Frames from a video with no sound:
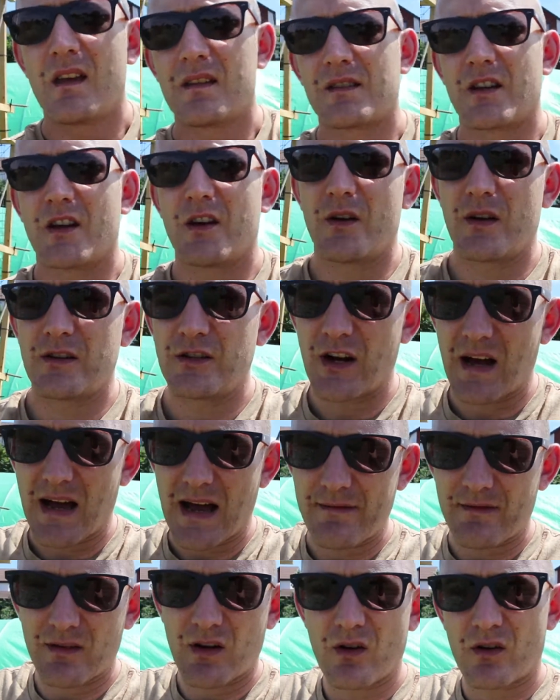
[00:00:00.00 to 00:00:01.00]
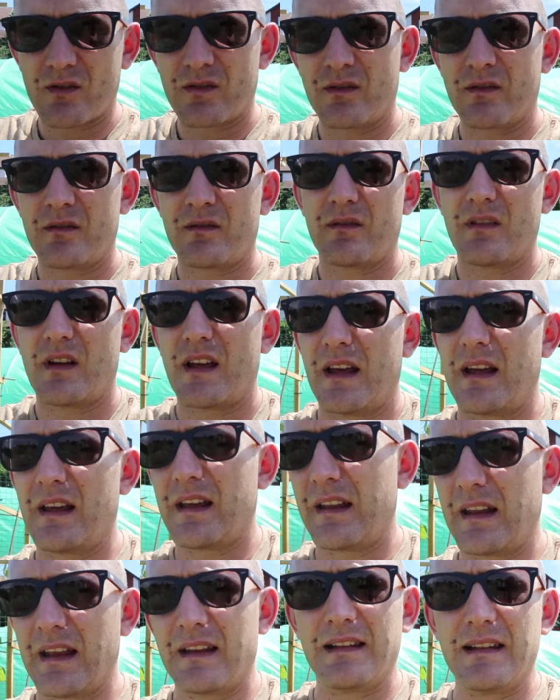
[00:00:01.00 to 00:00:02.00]
So, I haven't gone
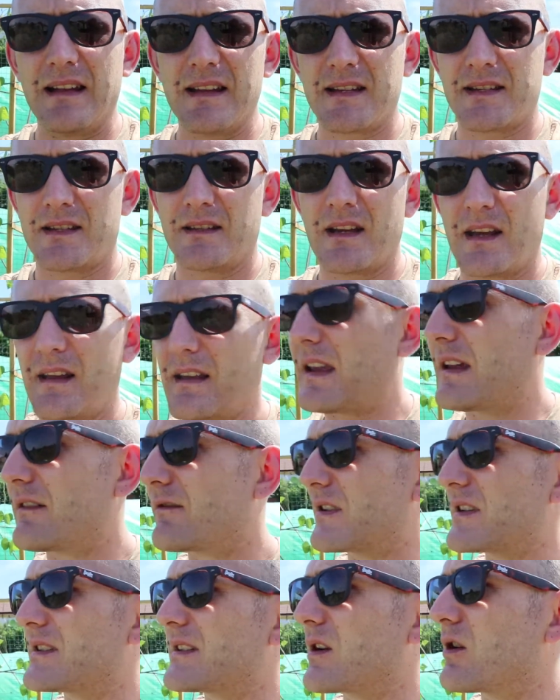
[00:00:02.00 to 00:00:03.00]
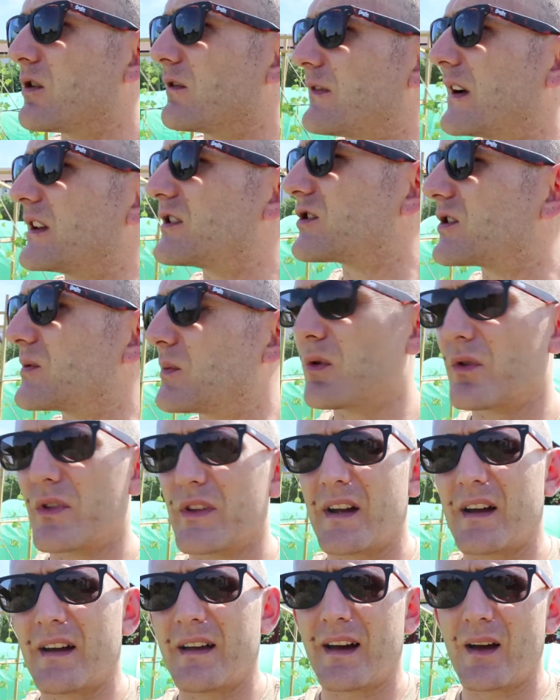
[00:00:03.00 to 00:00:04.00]
and listed every single vegetable
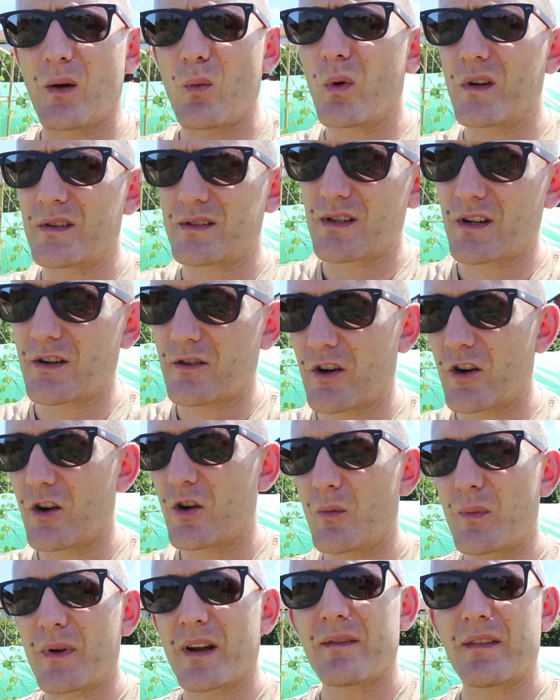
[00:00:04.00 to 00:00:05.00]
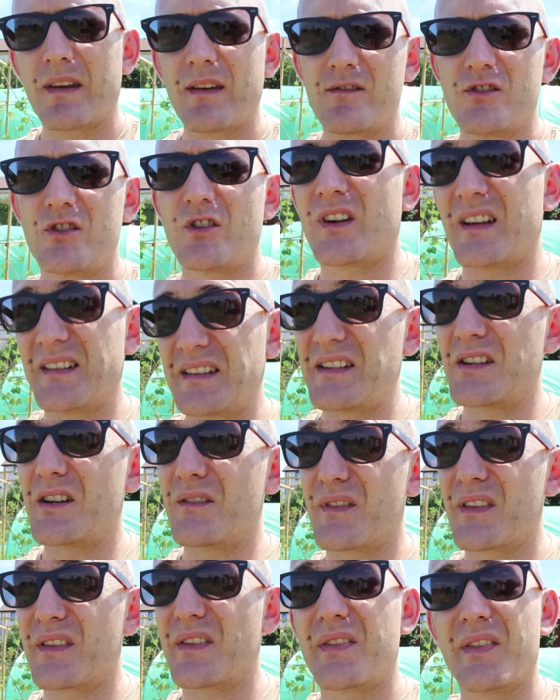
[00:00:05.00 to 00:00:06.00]
that I want to grow, but I've given you an idea
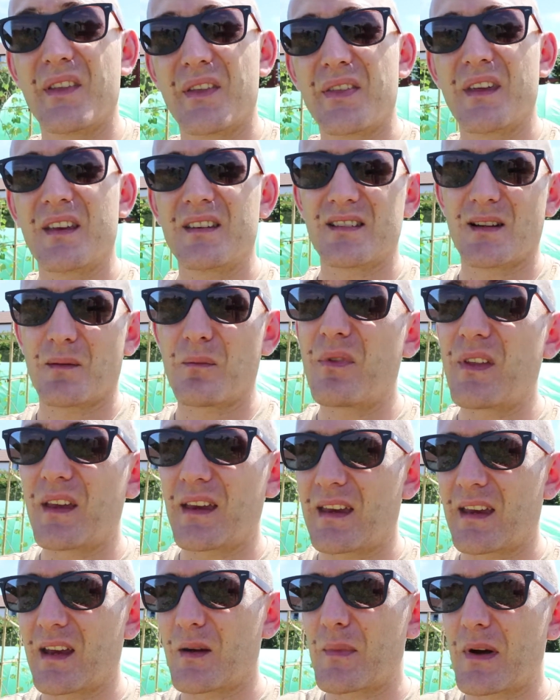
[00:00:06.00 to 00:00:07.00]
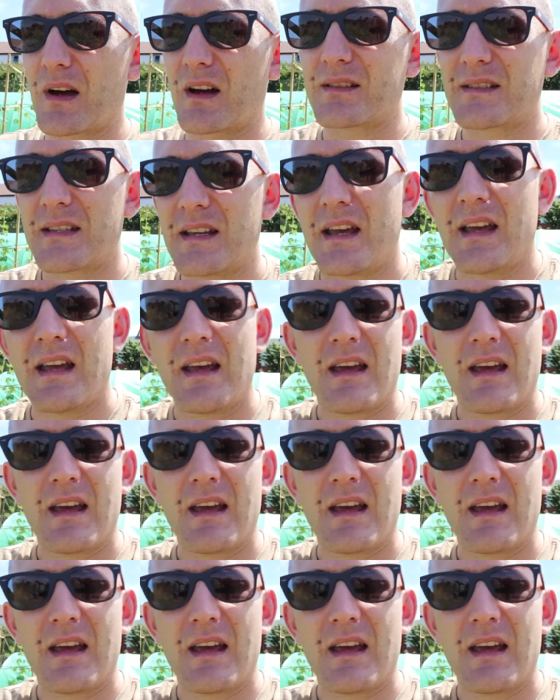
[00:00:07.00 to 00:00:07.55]
of the things I'm thinking about.